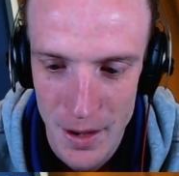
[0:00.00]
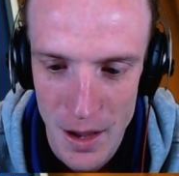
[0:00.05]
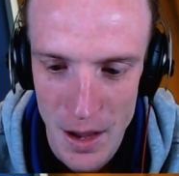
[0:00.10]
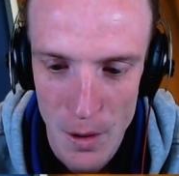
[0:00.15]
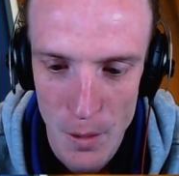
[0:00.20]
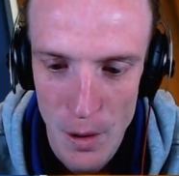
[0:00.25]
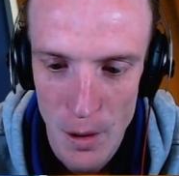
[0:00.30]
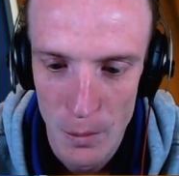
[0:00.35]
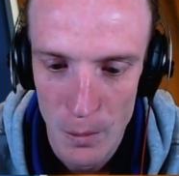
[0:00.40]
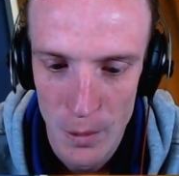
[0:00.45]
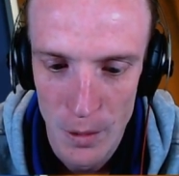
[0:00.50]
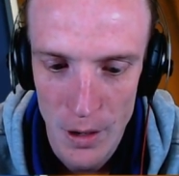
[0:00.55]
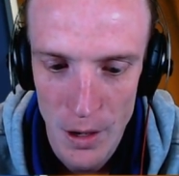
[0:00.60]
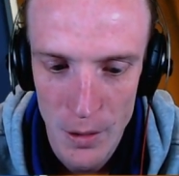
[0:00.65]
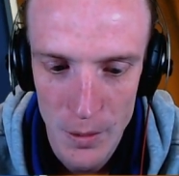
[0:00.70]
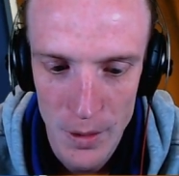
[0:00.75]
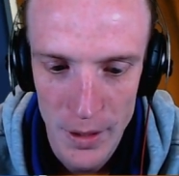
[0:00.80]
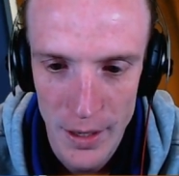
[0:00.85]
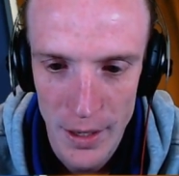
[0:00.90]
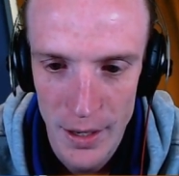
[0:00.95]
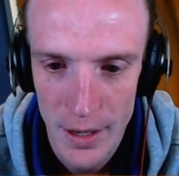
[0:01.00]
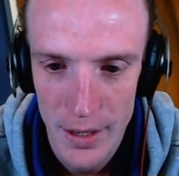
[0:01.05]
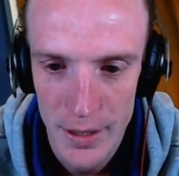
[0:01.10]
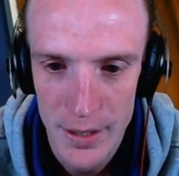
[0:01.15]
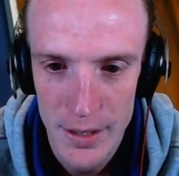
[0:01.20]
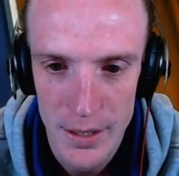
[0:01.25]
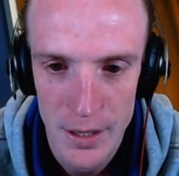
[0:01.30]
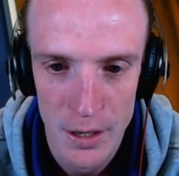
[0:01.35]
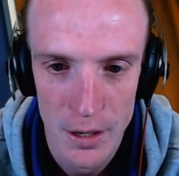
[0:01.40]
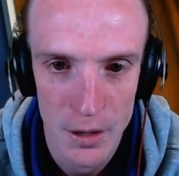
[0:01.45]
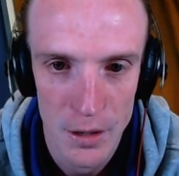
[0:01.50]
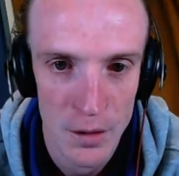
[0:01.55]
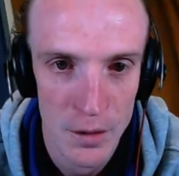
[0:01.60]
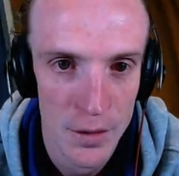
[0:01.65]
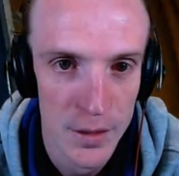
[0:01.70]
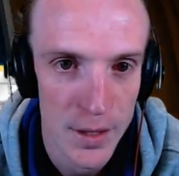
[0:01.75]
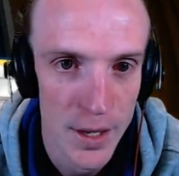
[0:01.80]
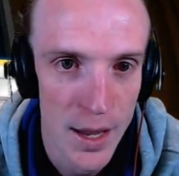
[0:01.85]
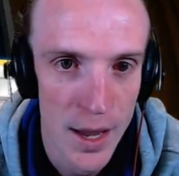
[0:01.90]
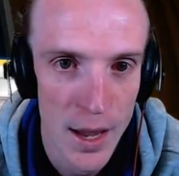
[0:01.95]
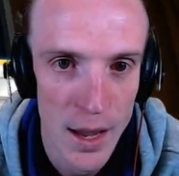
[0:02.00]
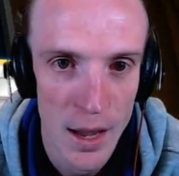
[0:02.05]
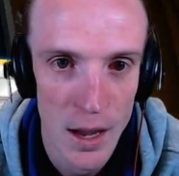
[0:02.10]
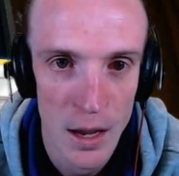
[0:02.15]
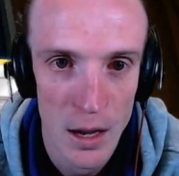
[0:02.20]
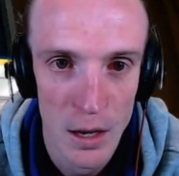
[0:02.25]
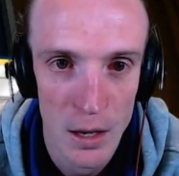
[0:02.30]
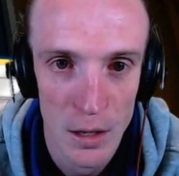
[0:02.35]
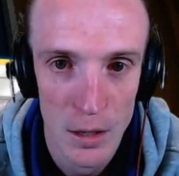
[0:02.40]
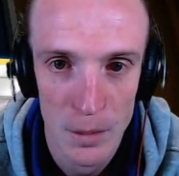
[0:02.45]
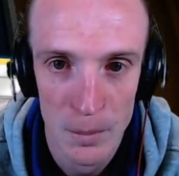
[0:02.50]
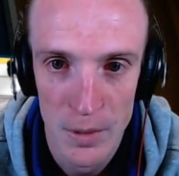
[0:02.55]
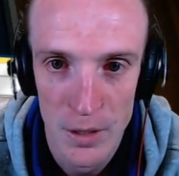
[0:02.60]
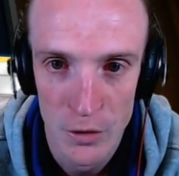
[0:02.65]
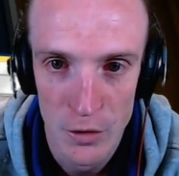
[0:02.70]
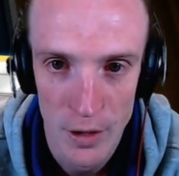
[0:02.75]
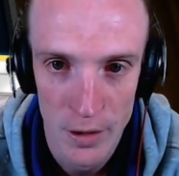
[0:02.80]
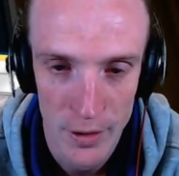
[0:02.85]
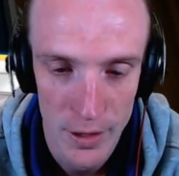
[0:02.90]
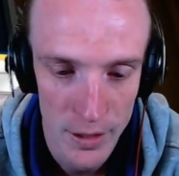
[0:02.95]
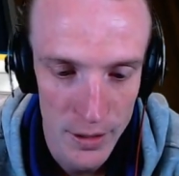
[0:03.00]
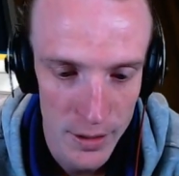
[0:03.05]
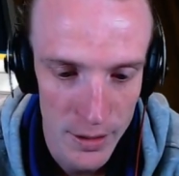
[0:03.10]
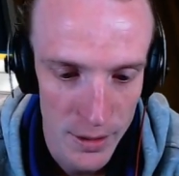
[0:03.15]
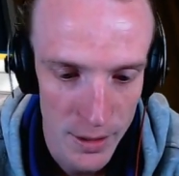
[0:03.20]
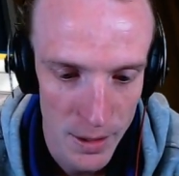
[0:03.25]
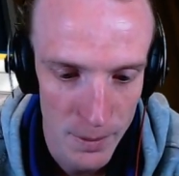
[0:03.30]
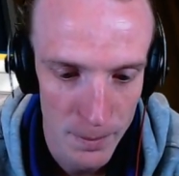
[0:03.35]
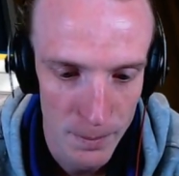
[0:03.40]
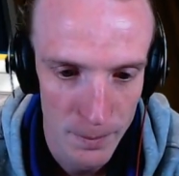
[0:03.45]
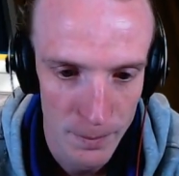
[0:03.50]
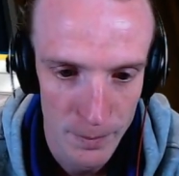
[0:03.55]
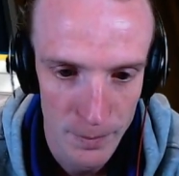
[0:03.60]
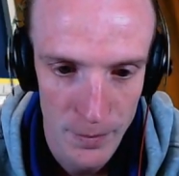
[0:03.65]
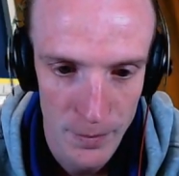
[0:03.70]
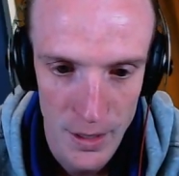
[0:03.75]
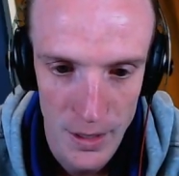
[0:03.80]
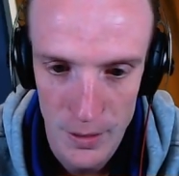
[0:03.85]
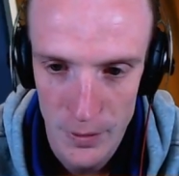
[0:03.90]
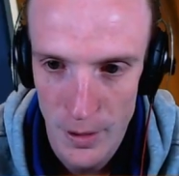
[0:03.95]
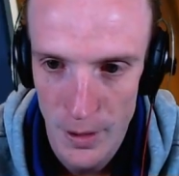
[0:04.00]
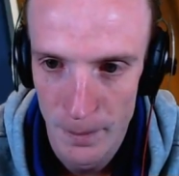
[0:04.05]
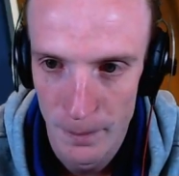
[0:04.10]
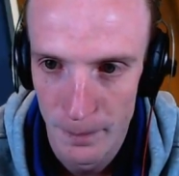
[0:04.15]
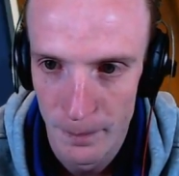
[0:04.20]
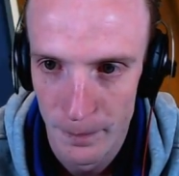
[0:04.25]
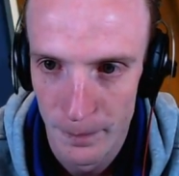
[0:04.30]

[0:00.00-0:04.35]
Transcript: Oh well, we'll go and get ourselves our Misdreavus. Yep, that's fun.